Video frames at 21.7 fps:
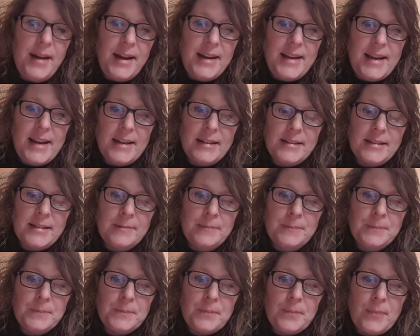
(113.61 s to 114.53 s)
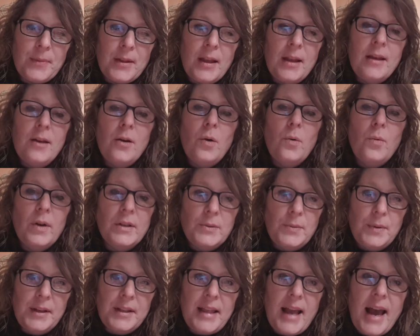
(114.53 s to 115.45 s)
ideas.
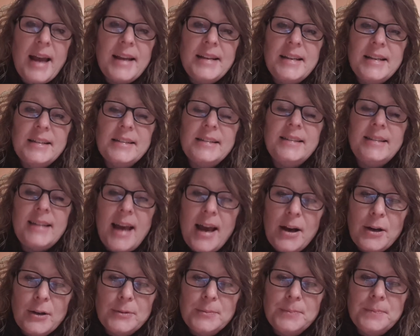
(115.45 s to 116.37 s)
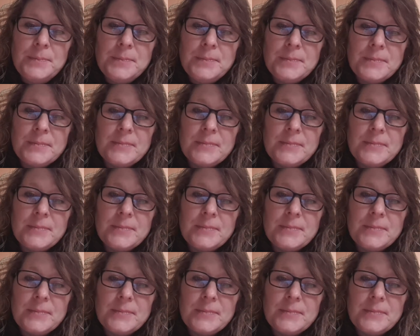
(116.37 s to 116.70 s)
Once we get the ideas down,